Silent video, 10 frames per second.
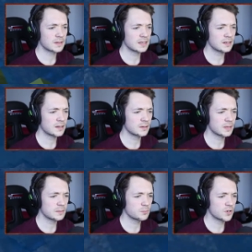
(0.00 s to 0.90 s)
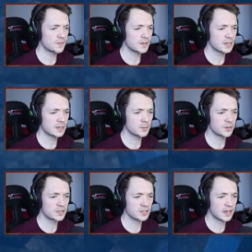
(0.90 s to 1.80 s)
I don't know. Are they breathing? I'm not
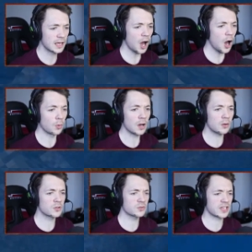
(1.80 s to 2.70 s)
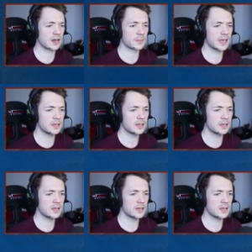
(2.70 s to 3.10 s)
entirely... oh! Oh, you're scary, mate.